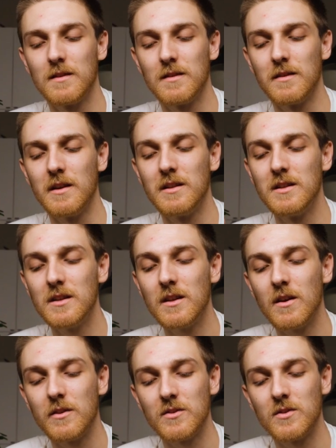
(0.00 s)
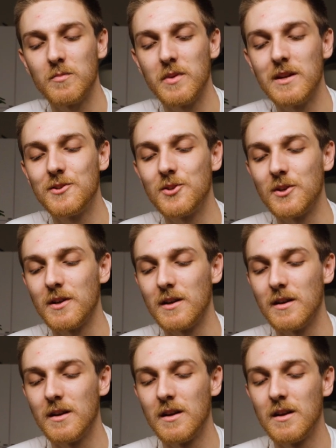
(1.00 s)
They did also
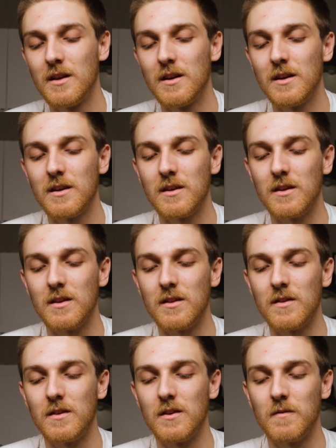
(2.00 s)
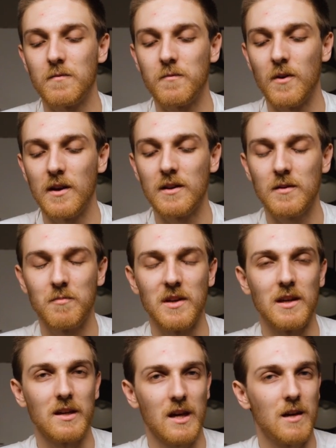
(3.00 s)
picture the frunk
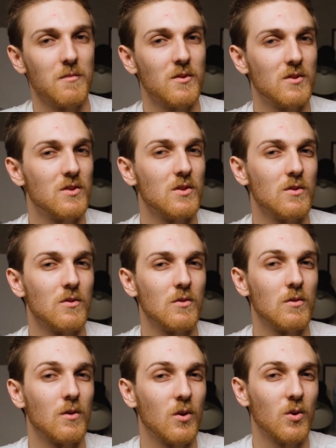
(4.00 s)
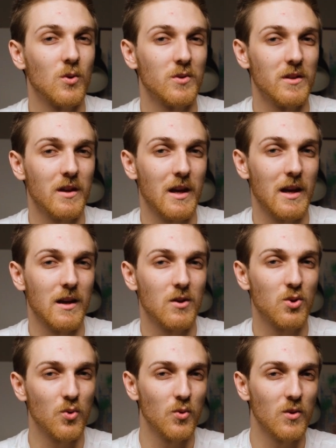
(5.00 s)
being able to hold a
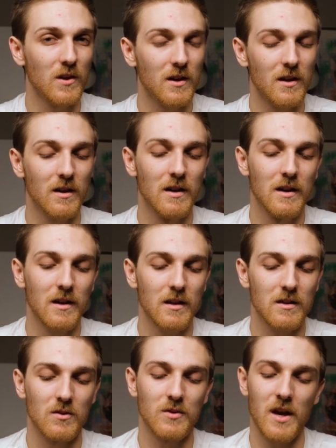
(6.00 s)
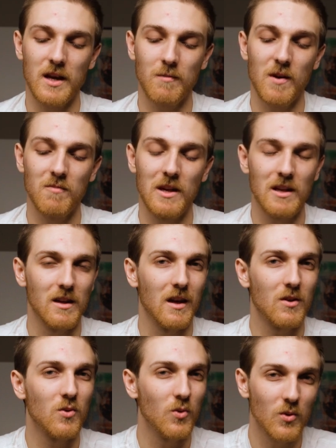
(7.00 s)
cooler. They're talking about making a
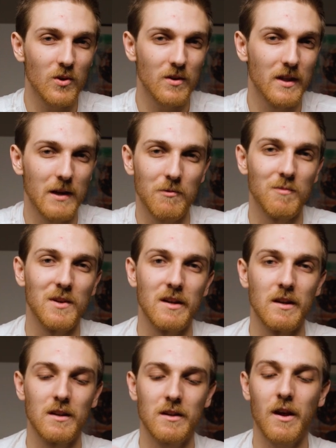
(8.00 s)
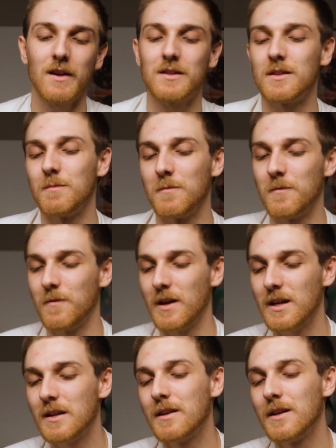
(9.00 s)
cooler that would be custom
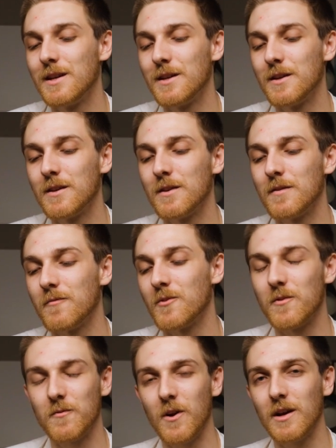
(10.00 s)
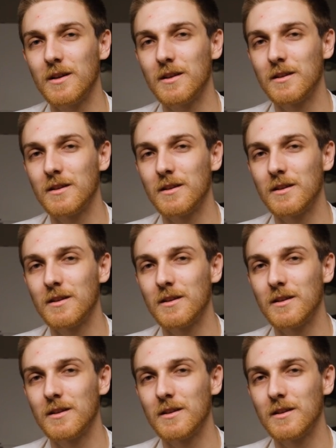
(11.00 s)
fit for the frunk.